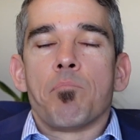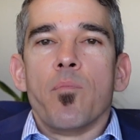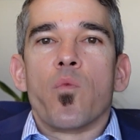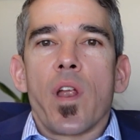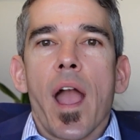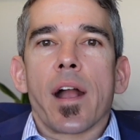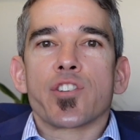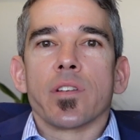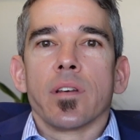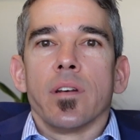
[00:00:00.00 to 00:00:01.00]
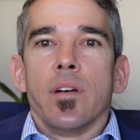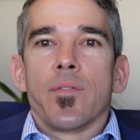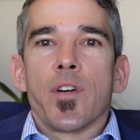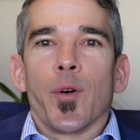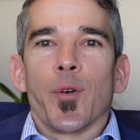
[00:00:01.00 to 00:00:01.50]
reaction.
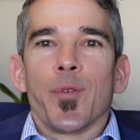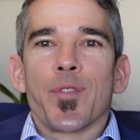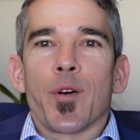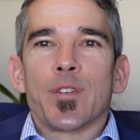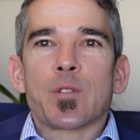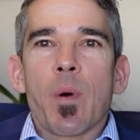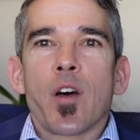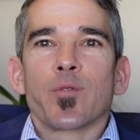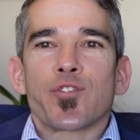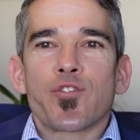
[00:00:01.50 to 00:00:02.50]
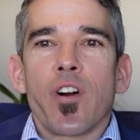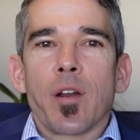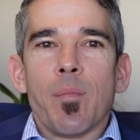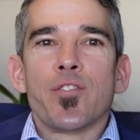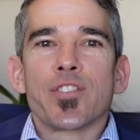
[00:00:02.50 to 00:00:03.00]
They'll respond with strong
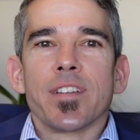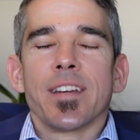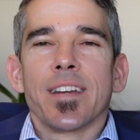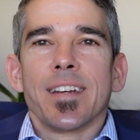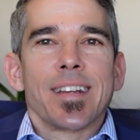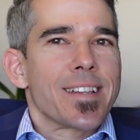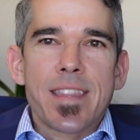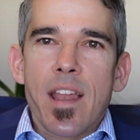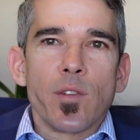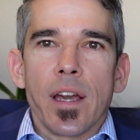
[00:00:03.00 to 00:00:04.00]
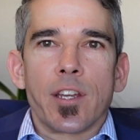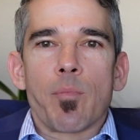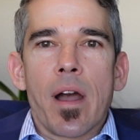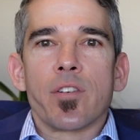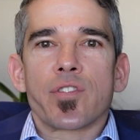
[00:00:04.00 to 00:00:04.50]
emotion because they don't like your
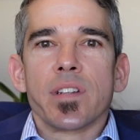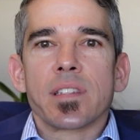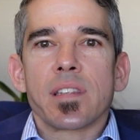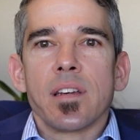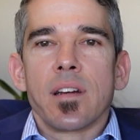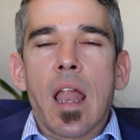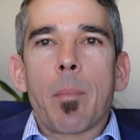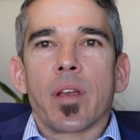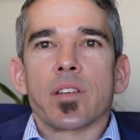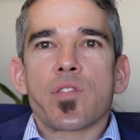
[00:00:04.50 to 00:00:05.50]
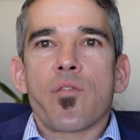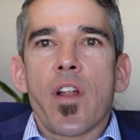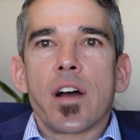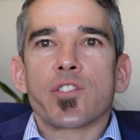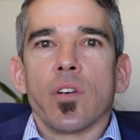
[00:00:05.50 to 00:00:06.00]
boundaries, not because they're
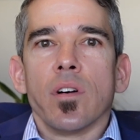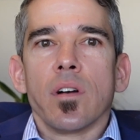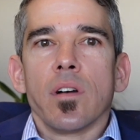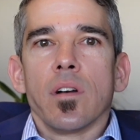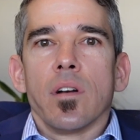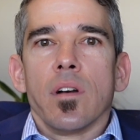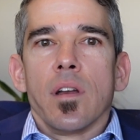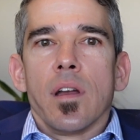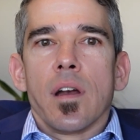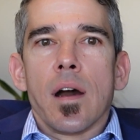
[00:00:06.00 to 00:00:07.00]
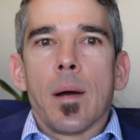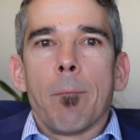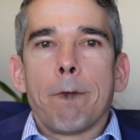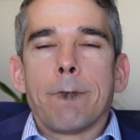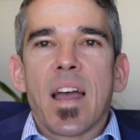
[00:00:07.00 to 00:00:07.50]
fragile.
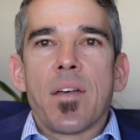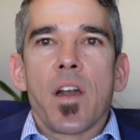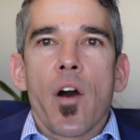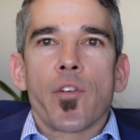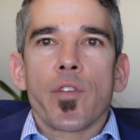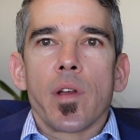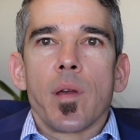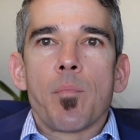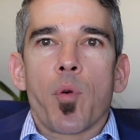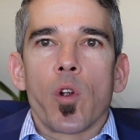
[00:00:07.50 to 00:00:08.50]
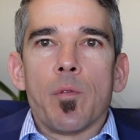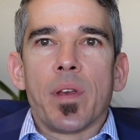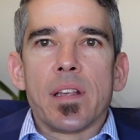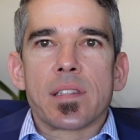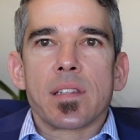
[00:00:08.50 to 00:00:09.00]
And the other important
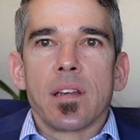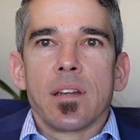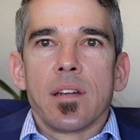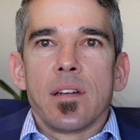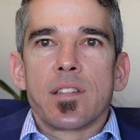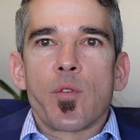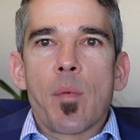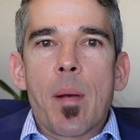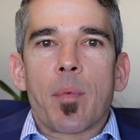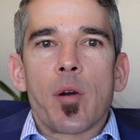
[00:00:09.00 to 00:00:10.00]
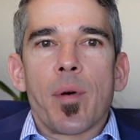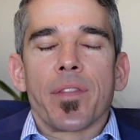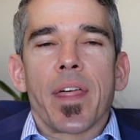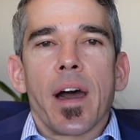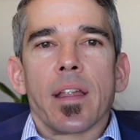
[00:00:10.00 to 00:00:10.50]
piece to remember
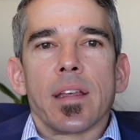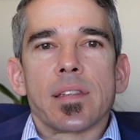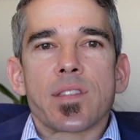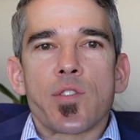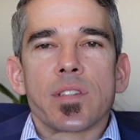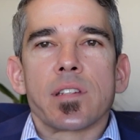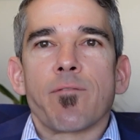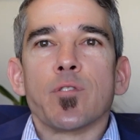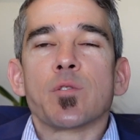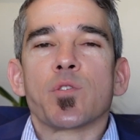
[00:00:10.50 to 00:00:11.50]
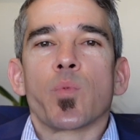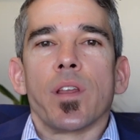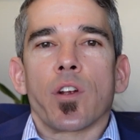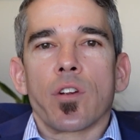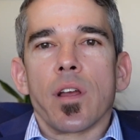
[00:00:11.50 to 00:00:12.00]
about that is there is a difference
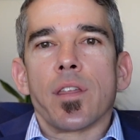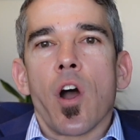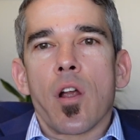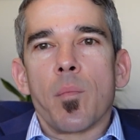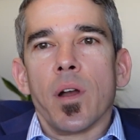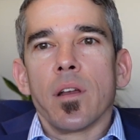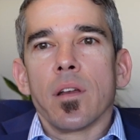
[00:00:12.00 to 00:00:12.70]
between hurt and harm.